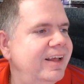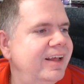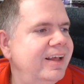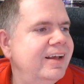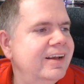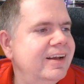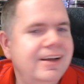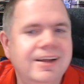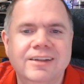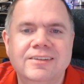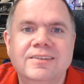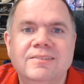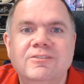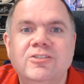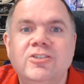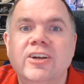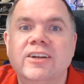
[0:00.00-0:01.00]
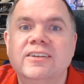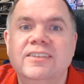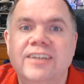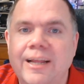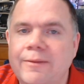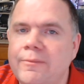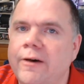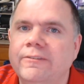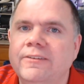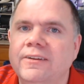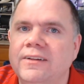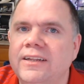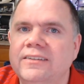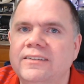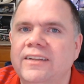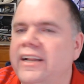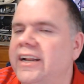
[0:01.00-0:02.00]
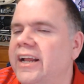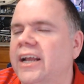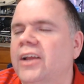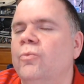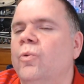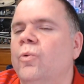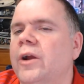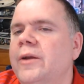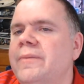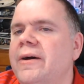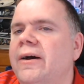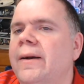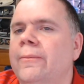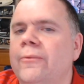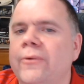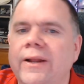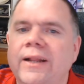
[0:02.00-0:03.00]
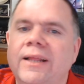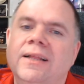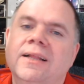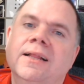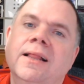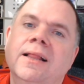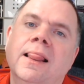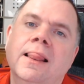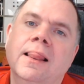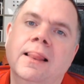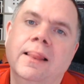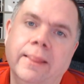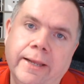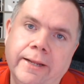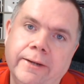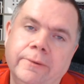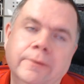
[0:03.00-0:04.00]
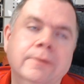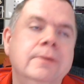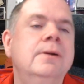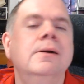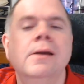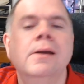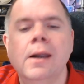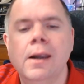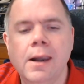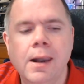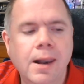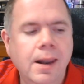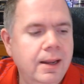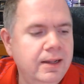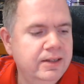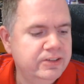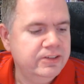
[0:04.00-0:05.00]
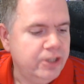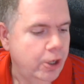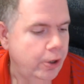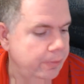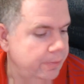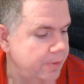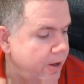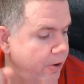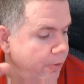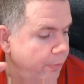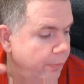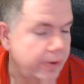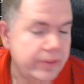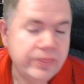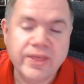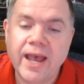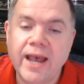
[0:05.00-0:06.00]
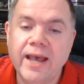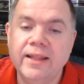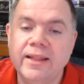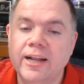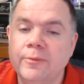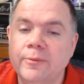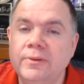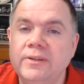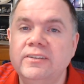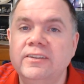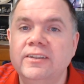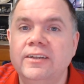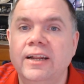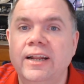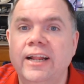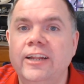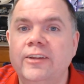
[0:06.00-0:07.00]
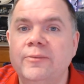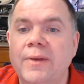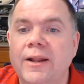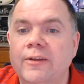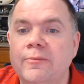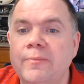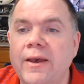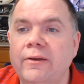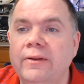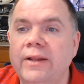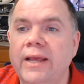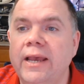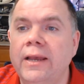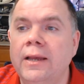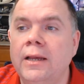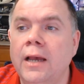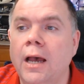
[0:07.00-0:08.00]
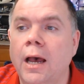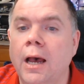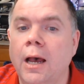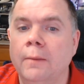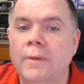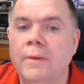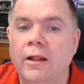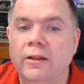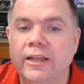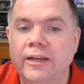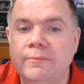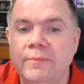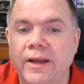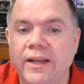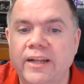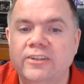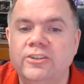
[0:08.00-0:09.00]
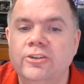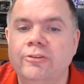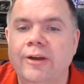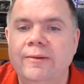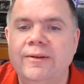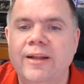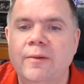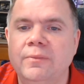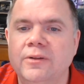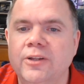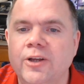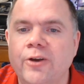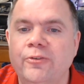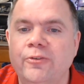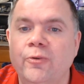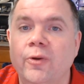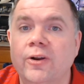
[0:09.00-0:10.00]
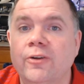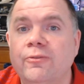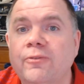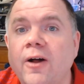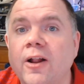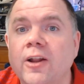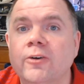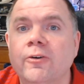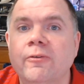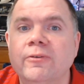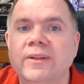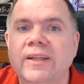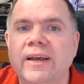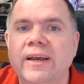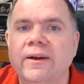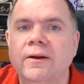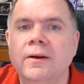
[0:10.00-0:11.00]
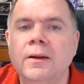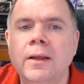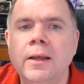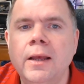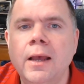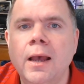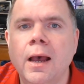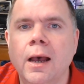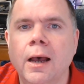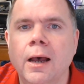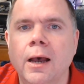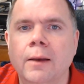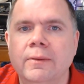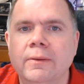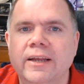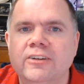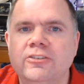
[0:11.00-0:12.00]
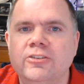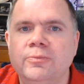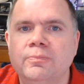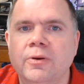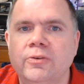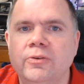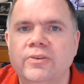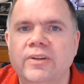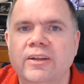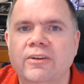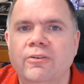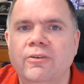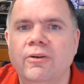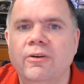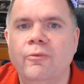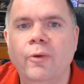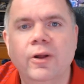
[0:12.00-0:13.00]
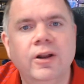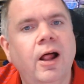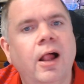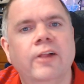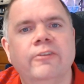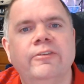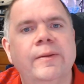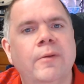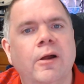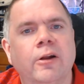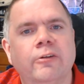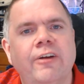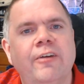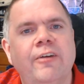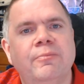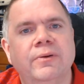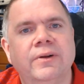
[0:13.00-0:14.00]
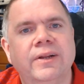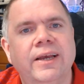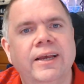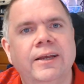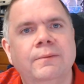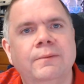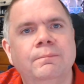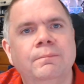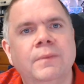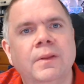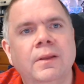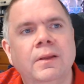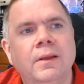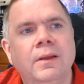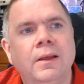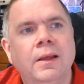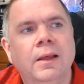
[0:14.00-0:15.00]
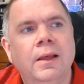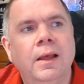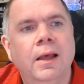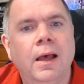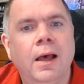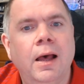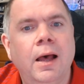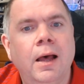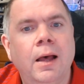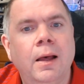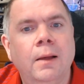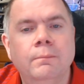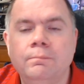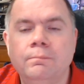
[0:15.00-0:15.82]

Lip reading: because it checks the name off the list and I can worry about upgrading later. So with that, that completes today's Medic Mail Day. I'll link my Instagram down below if you want to follow over there. Again, just posting one Hall of Fame autograph per day. Don't